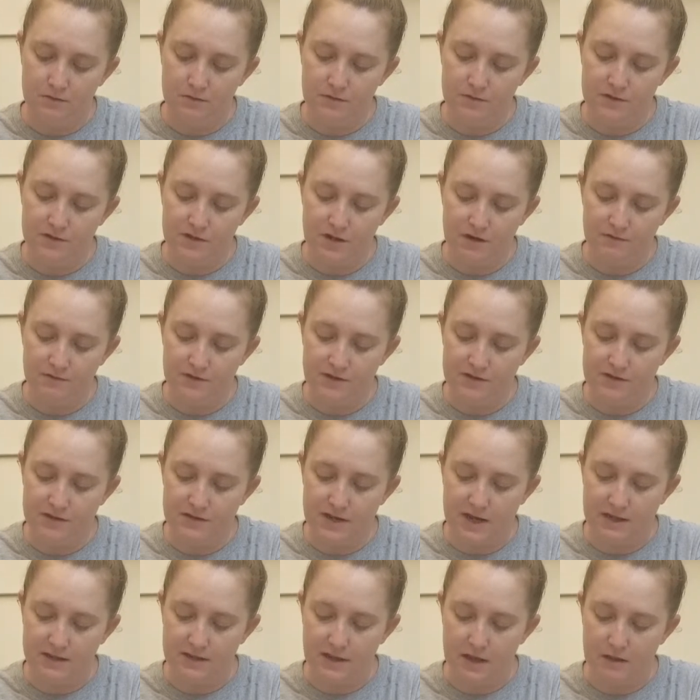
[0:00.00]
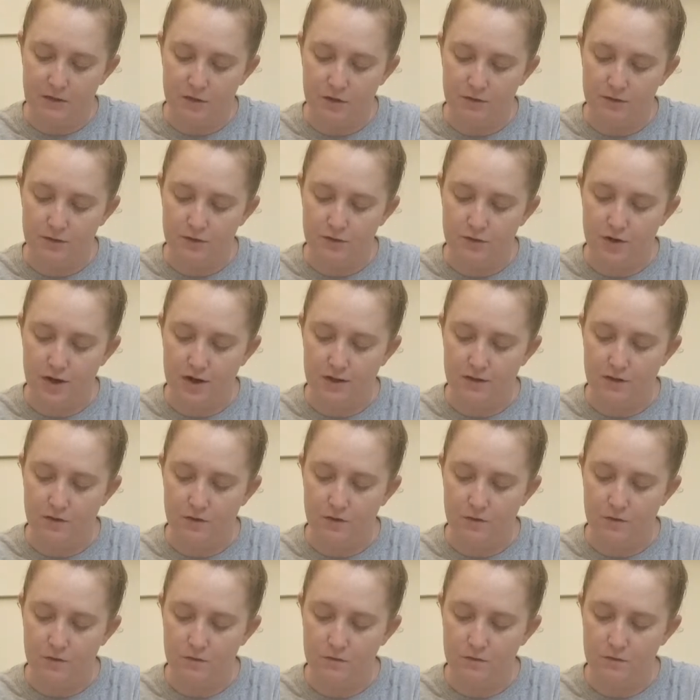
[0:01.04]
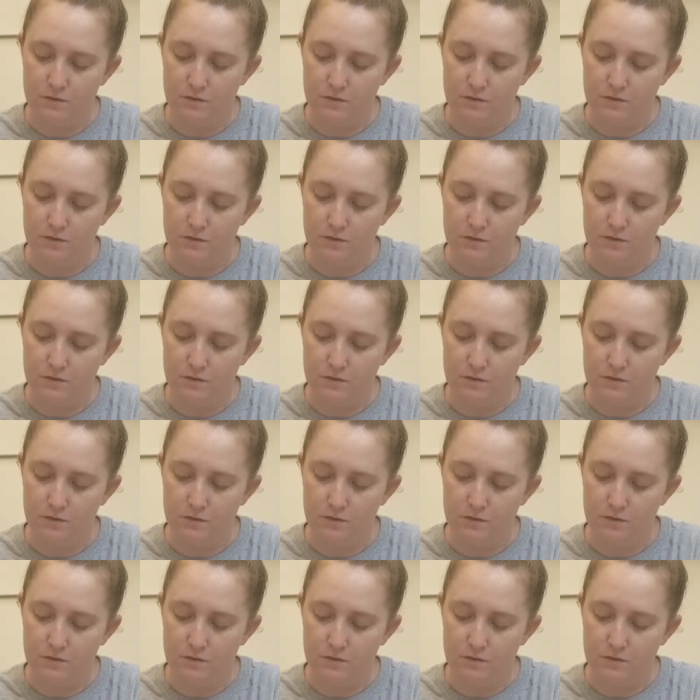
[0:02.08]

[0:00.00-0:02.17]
The stuff doesn't take that long to dry though,